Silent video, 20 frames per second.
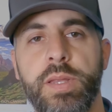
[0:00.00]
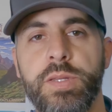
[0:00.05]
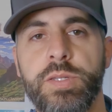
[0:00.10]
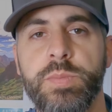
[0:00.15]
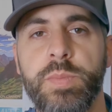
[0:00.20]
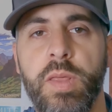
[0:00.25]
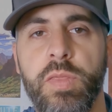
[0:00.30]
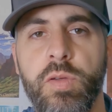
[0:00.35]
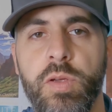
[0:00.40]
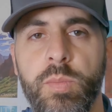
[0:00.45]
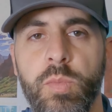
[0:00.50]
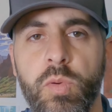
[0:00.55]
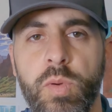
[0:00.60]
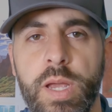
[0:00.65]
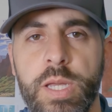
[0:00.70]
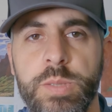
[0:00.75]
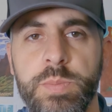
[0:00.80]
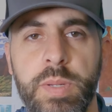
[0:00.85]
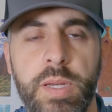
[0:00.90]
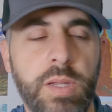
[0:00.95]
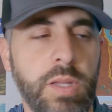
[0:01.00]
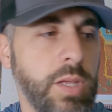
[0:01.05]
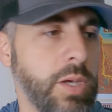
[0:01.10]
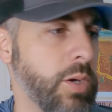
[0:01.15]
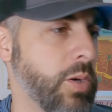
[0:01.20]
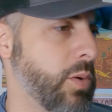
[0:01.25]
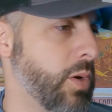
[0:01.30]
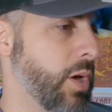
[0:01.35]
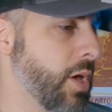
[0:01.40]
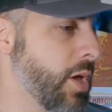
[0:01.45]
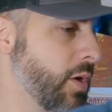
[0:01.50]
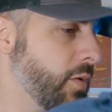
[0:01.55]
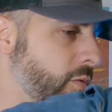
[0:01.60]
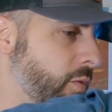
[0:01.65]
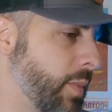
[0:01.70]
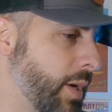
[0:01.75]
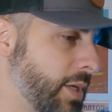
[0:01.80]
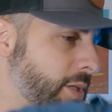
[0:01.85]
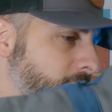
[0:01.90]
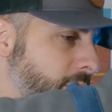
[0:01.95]
This is my Thermarest pillow
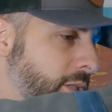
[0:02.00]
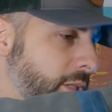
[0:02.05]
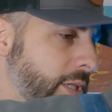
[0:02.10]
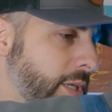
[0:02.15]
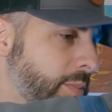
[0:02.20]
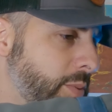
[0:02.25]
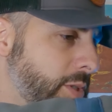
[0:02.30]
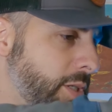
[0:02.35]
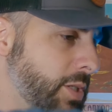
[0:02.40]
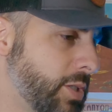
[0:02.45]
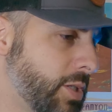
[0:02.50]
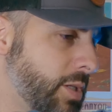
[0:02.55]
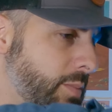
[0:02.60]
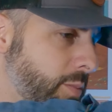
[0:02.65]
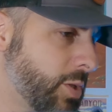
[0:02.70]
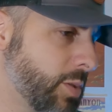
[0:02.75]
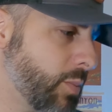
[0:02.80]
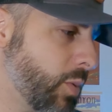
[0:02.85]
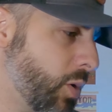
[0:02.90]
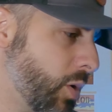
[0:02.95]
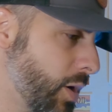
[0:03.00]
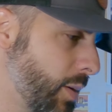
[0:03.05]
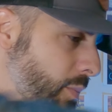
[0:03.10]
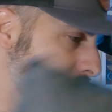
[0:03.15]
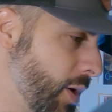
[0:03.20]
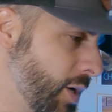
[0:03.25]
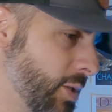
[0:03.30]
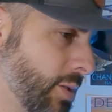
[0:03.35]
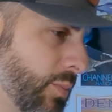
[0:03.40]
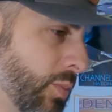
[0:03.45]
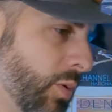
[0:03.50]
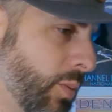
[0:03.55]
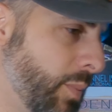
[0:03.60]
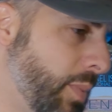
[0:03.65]
for my sleep system, small compressible